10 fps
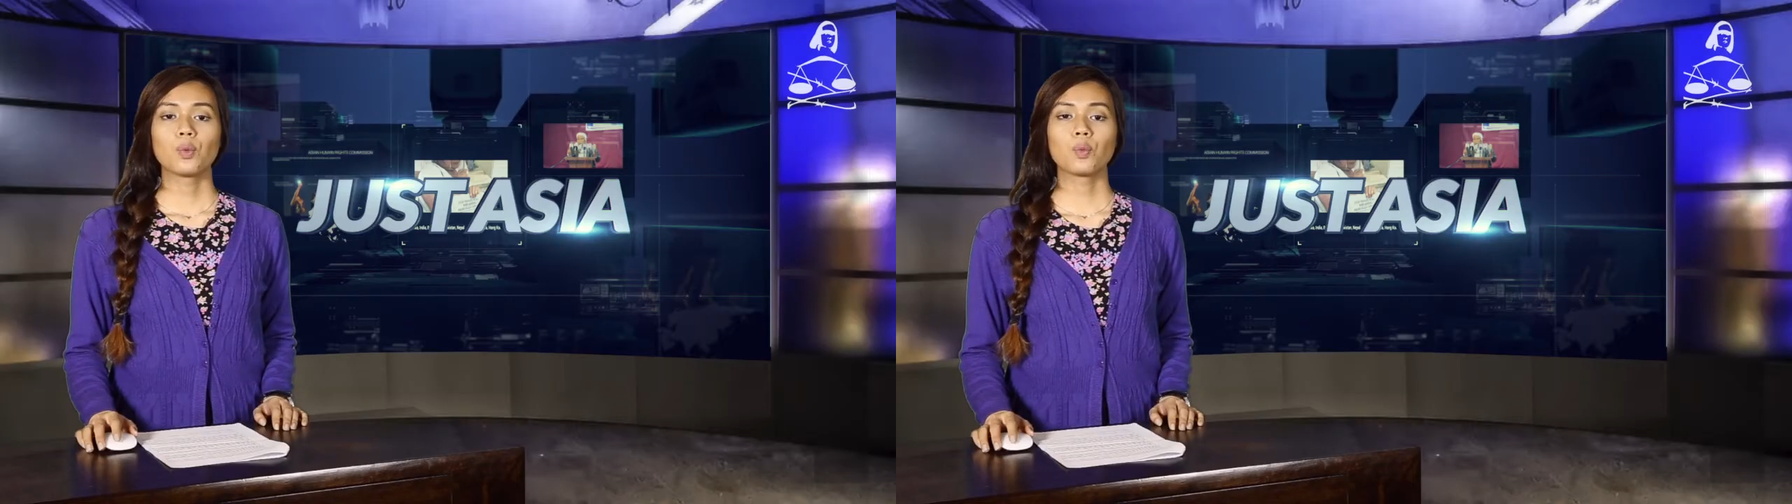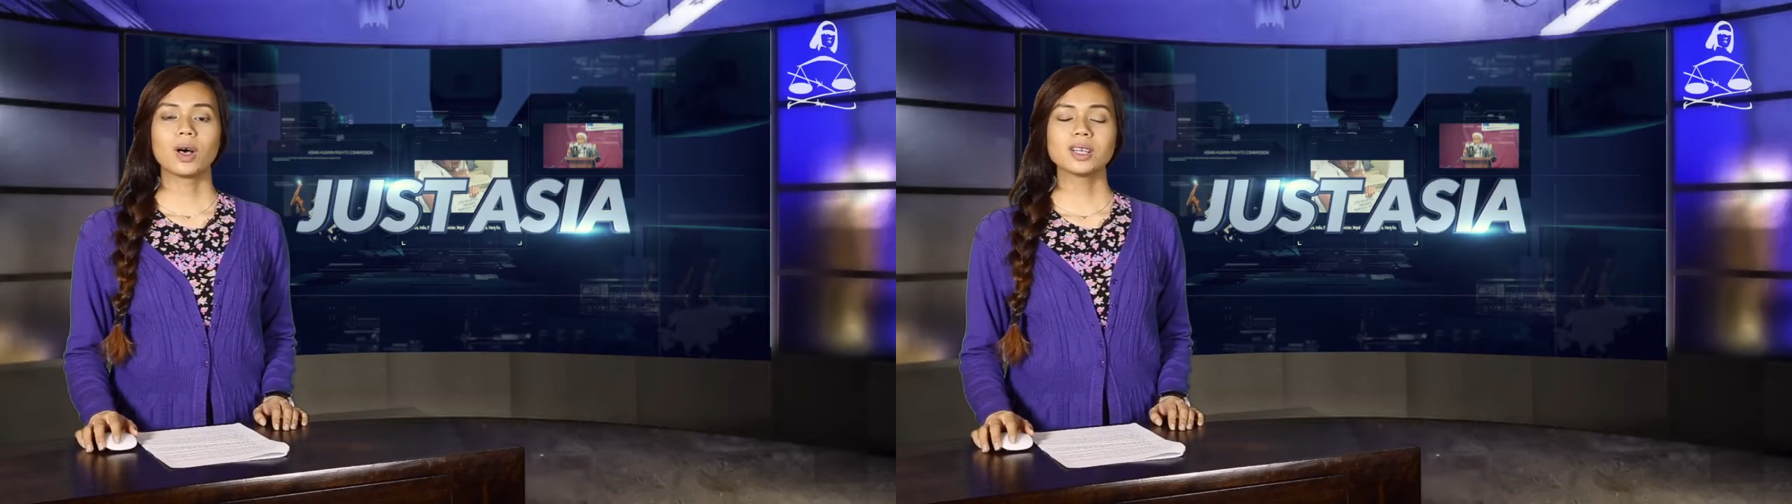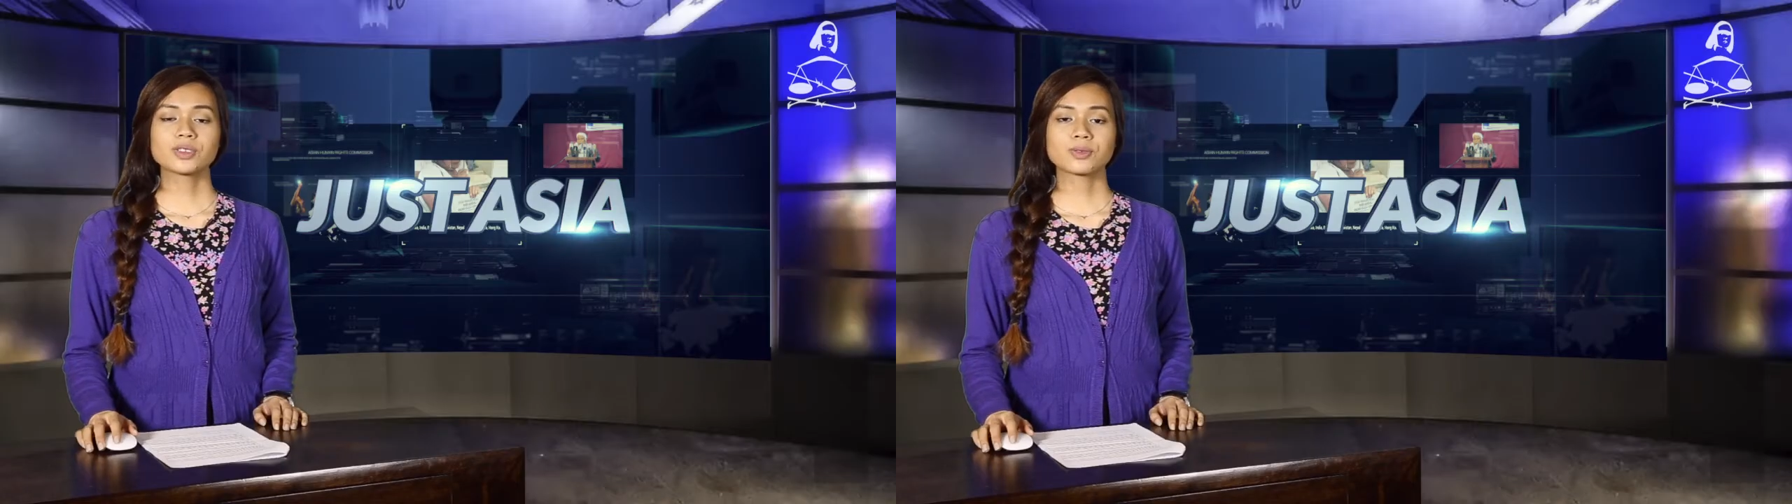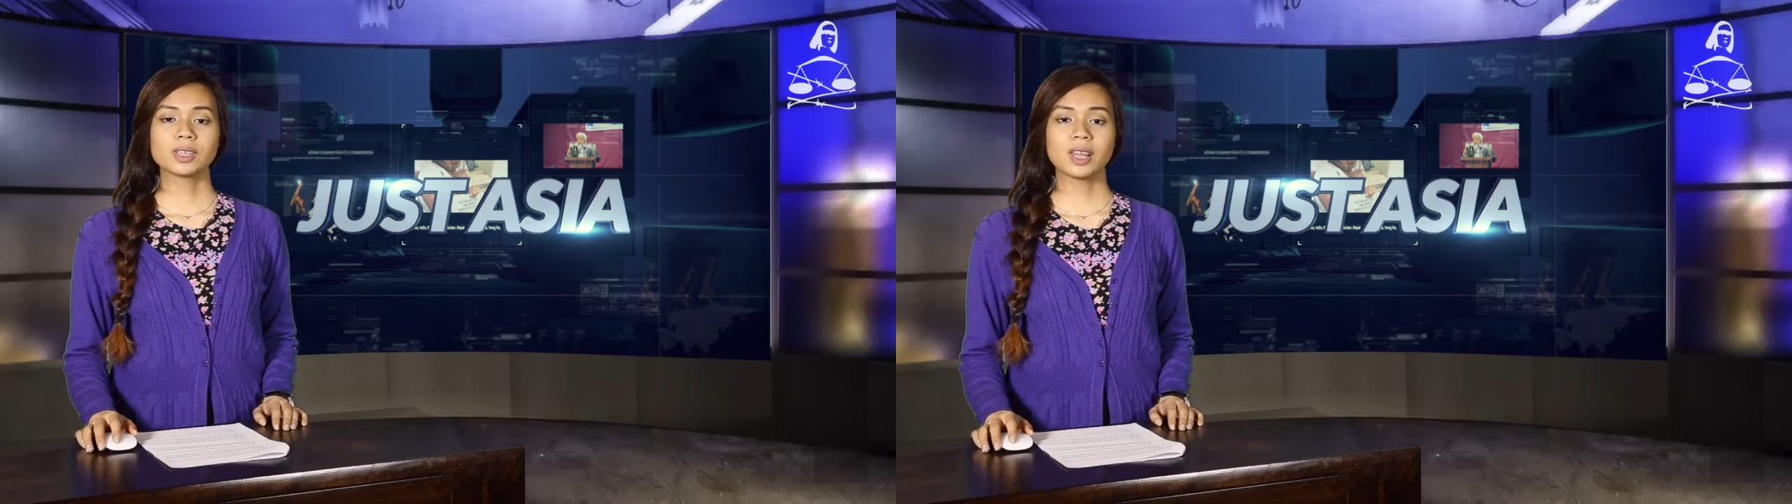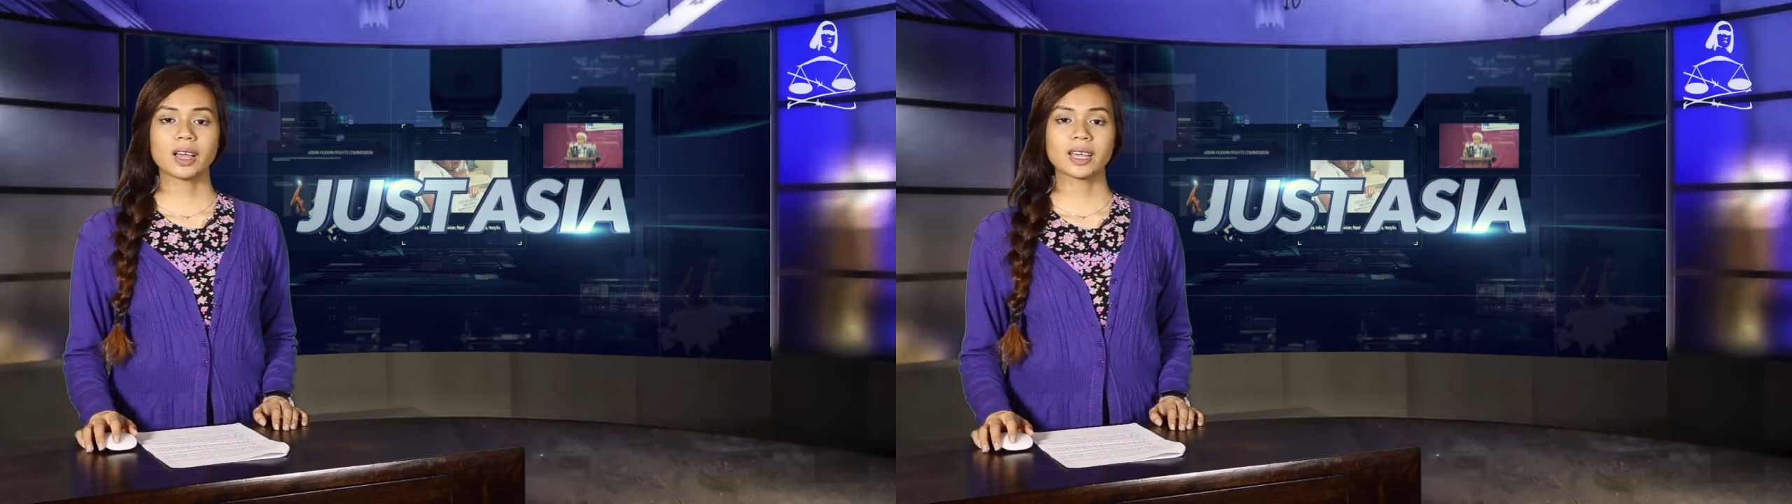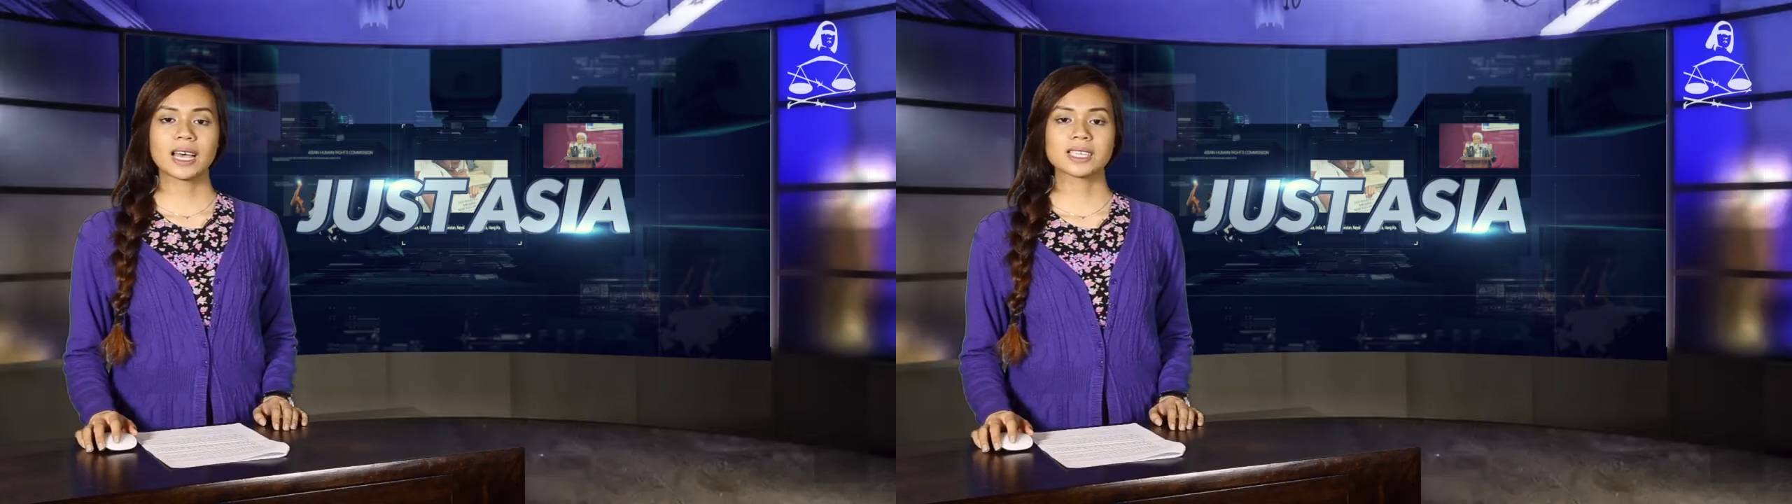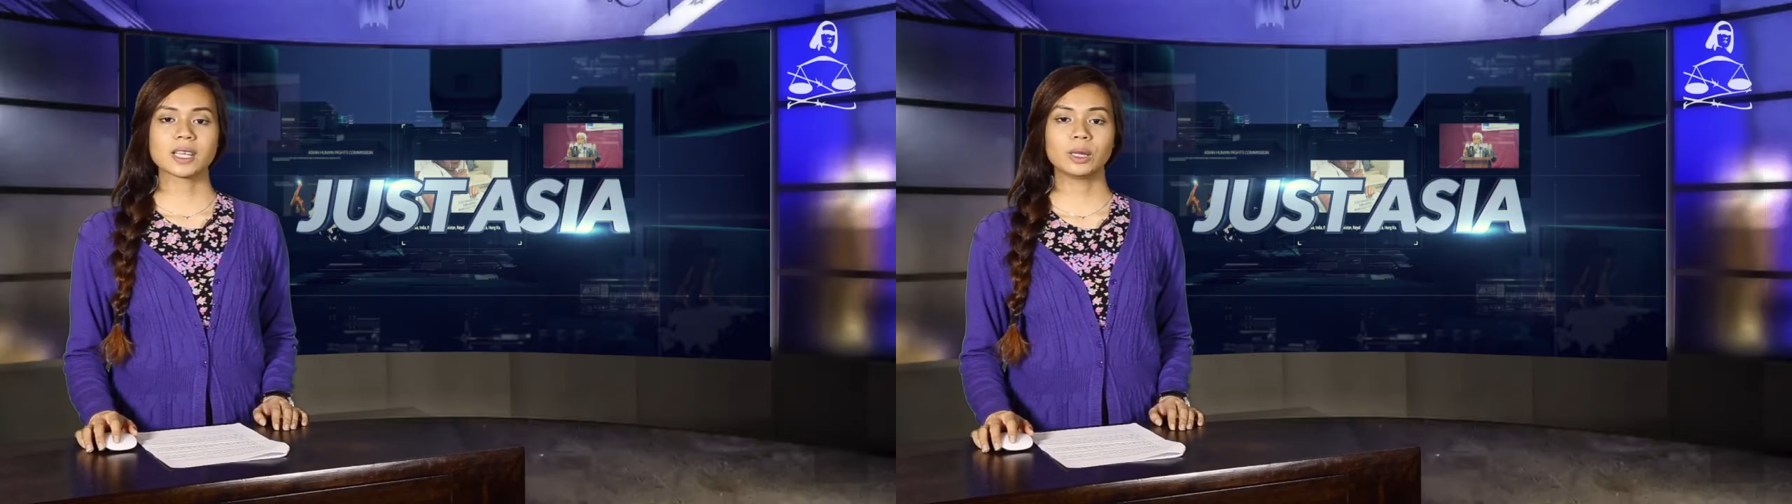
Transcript: While Sri Lanka has